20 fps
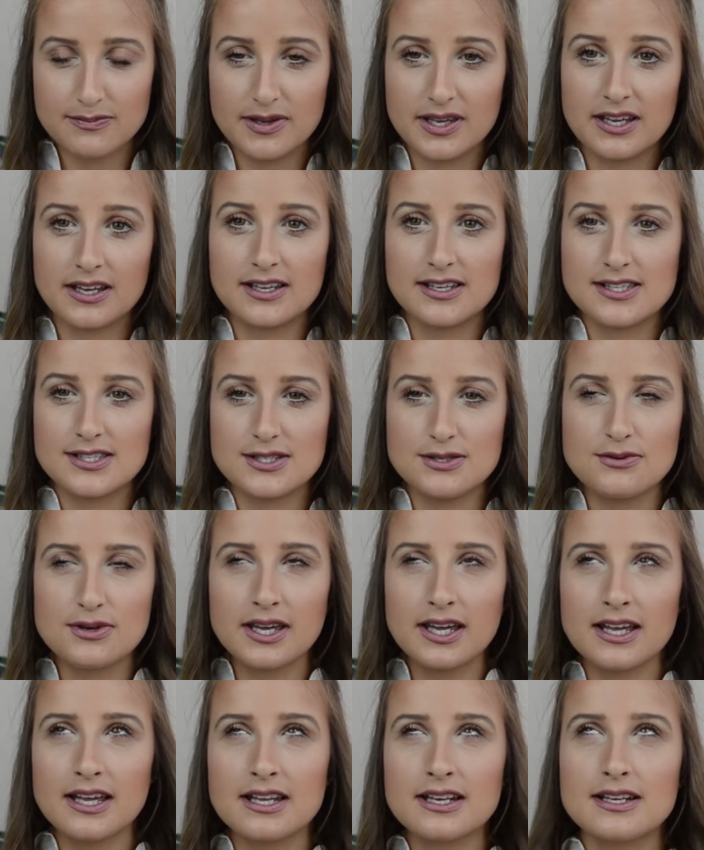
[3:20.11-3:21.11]
because you
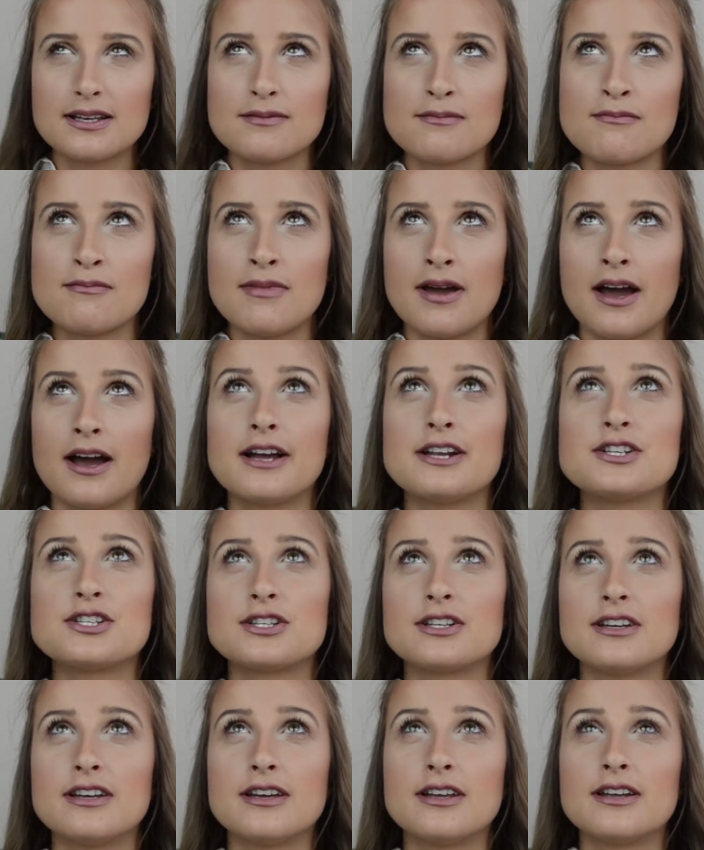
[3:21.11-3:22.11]
can't
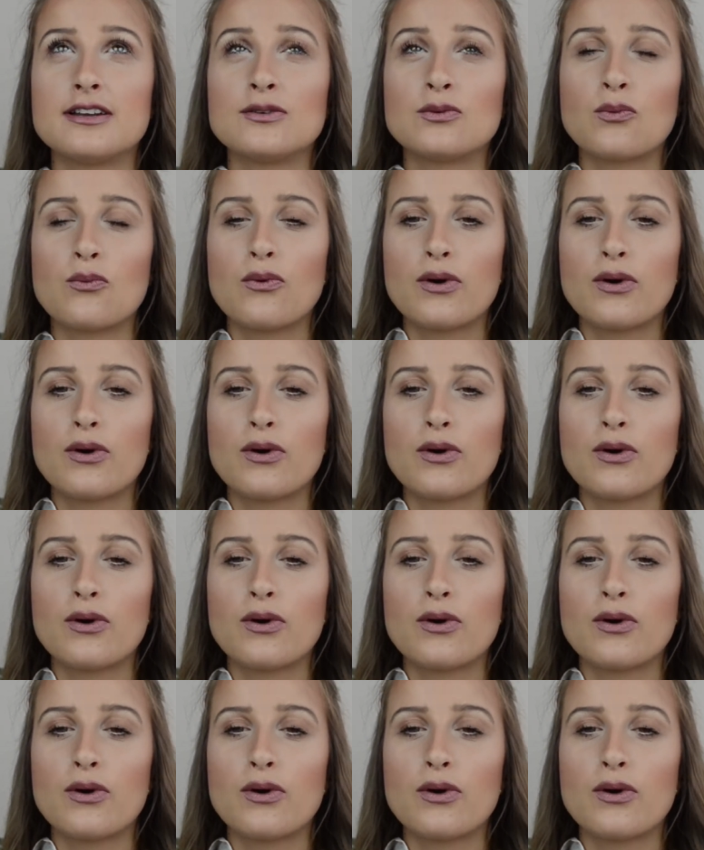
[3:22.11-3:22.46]
imagine